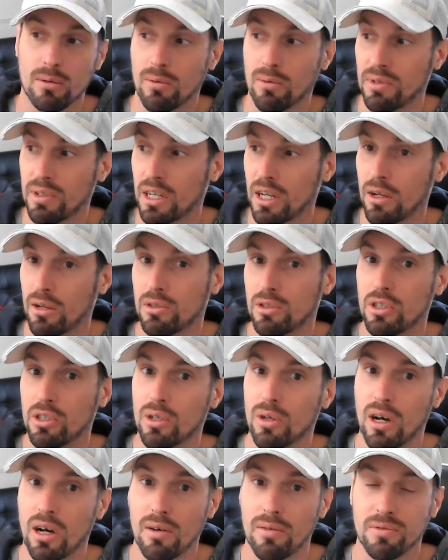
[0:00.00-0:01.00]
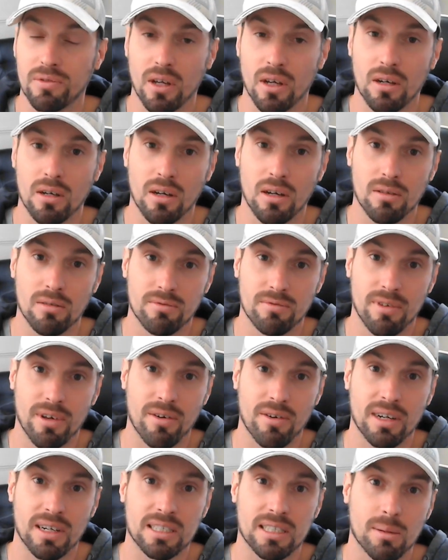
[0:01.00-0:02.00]
or videos you do after are
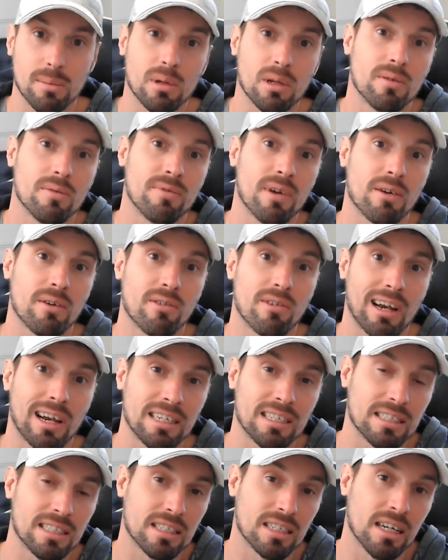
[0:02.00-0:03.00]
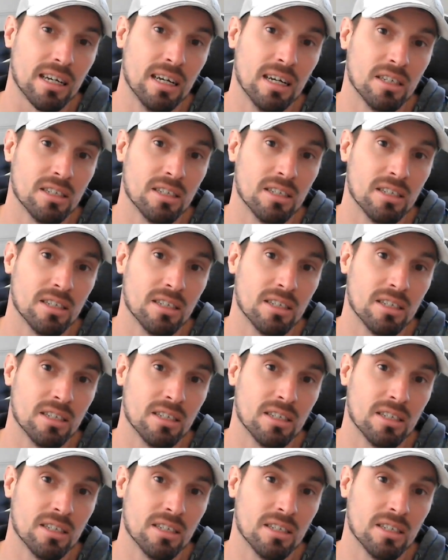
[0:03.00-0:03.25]
very similar and very related